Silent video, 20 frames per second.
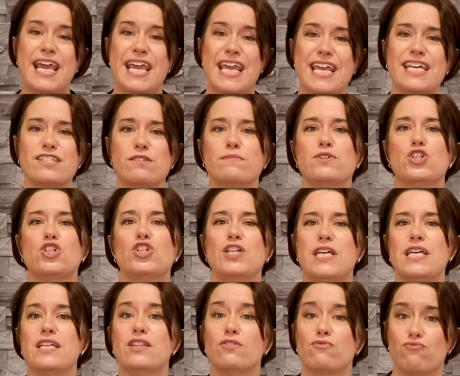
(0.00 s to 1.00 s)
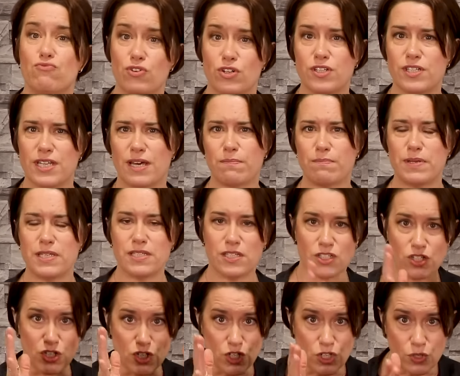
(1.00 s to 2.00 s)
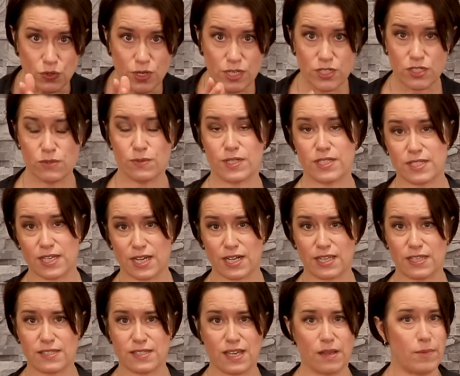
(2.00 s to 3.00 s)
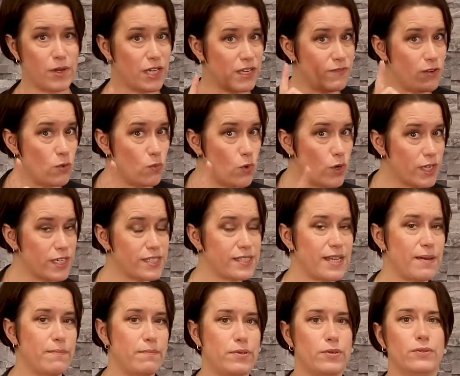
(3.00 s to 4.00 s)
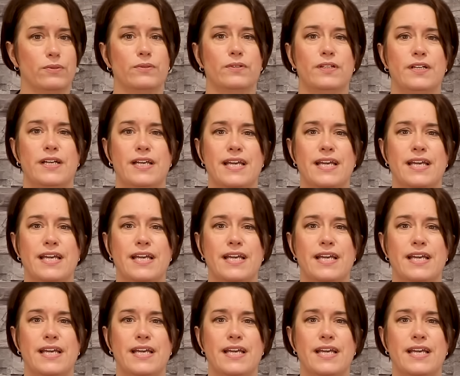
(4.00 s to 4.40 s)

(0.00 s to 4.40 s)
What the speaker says: He has a machine that runs that business, and you need to do exactly the same. I'll give you one example.